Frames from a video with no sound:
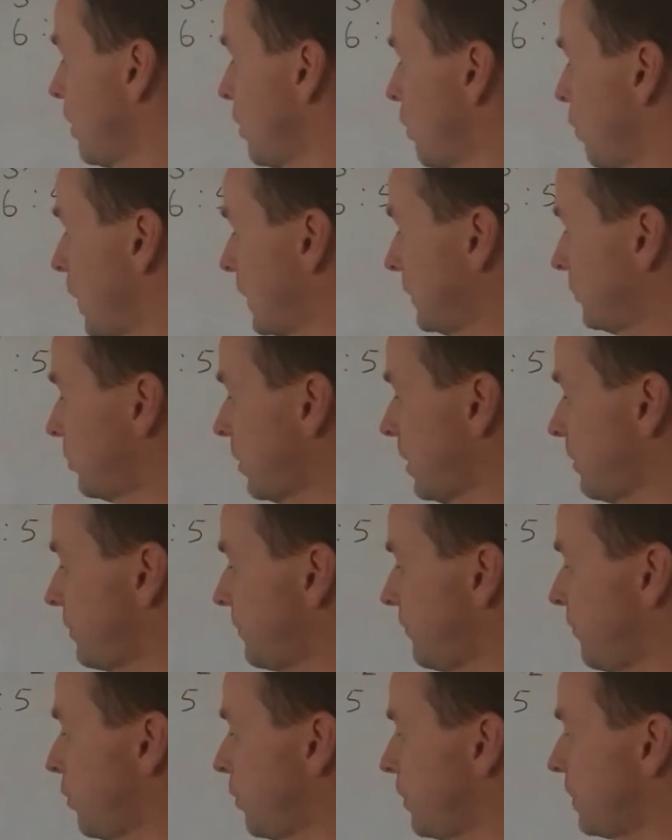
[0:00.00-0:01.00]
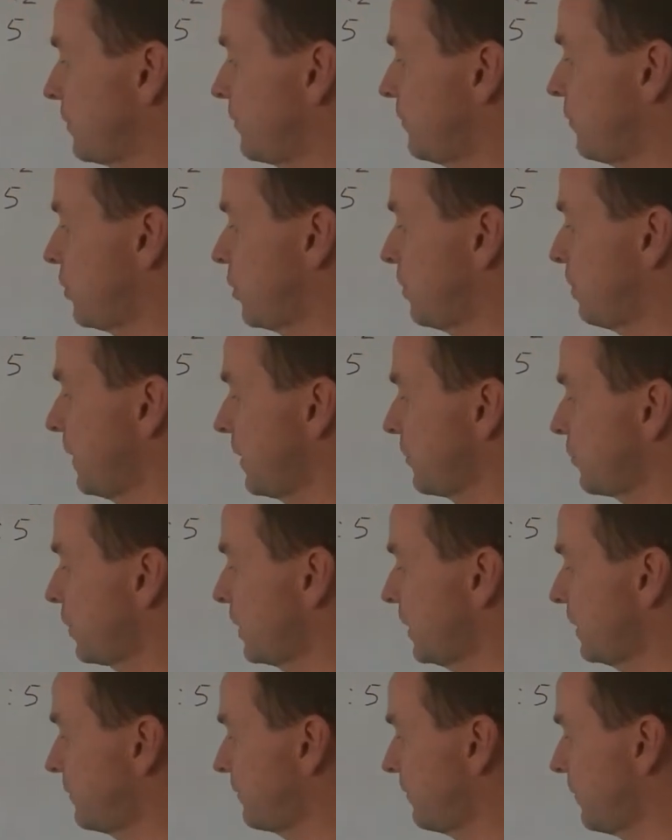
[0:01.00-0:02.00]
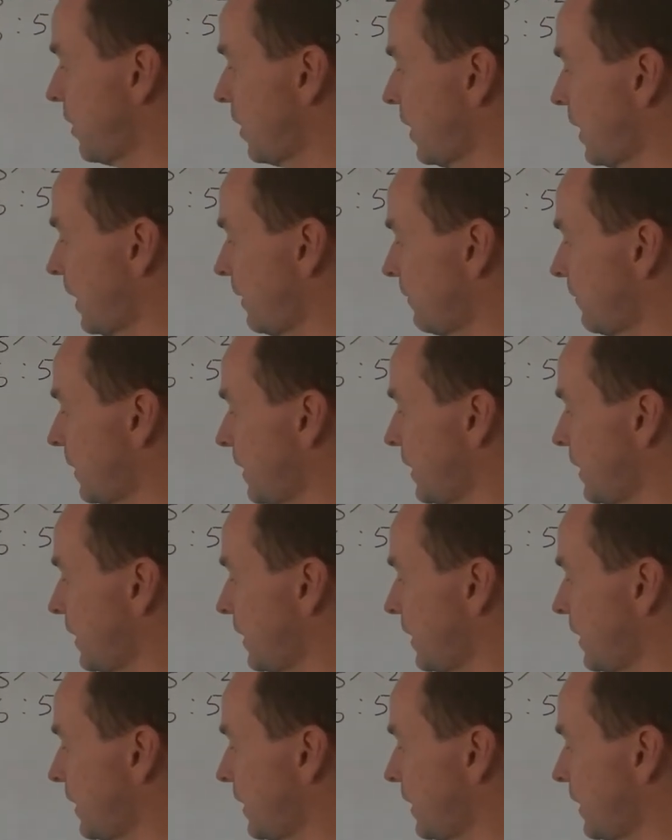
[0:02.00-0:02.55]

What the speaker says: 1 times 4 is 4, plus 1 is 5.